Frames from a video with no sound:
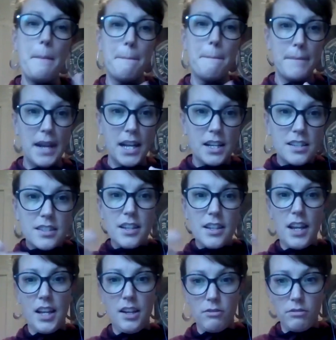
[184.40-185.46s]
it makes
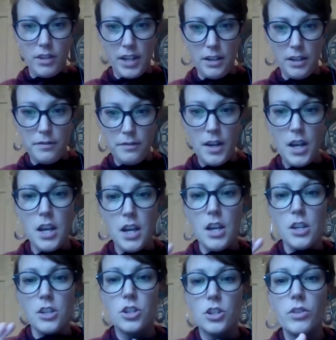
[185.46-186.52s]
a reef.
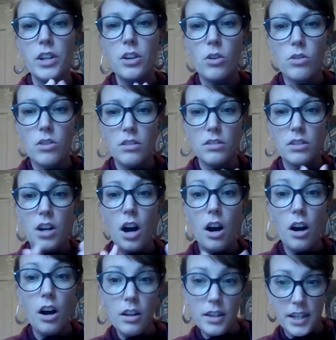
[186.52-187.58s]
Stony coral
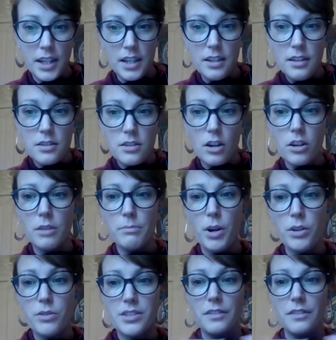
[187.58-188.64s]
colonies are
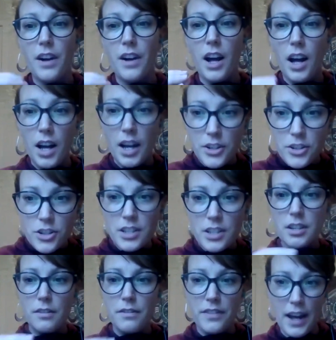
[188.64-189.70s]
composed of
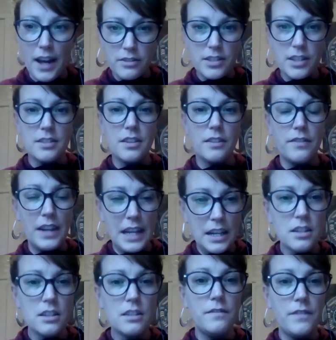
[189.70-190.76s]
hundreds of thousands of
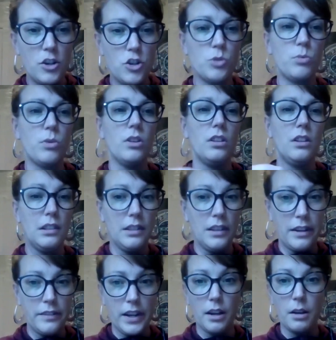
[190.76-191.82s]
individual
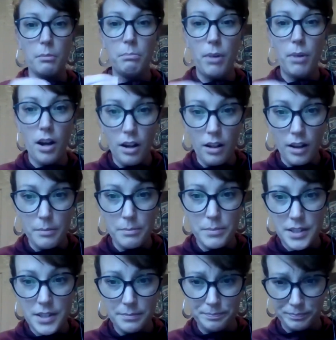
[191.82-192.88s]
living
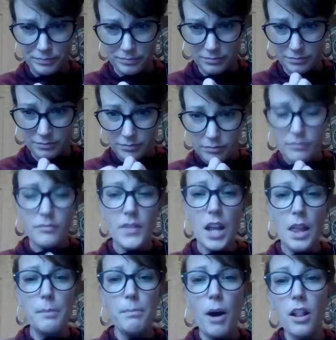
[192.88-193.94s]
polyps.
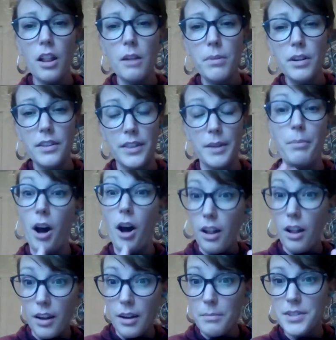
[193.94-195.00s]
The
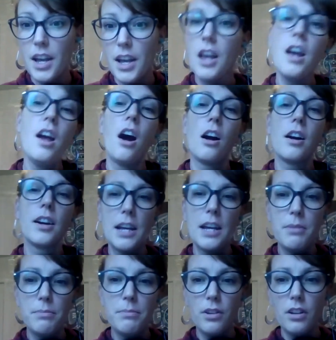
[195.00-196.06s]
polyps are
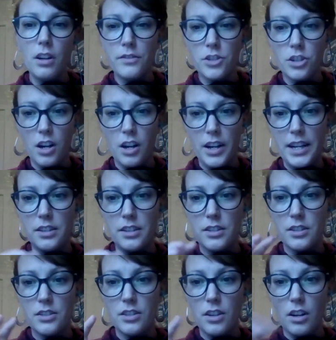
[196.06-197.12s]
capable of drawing
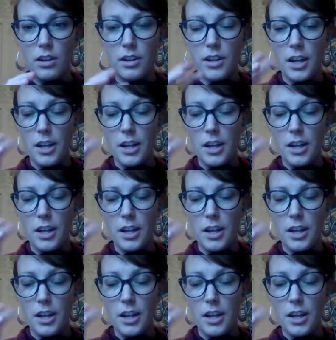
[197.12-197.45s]
dissolved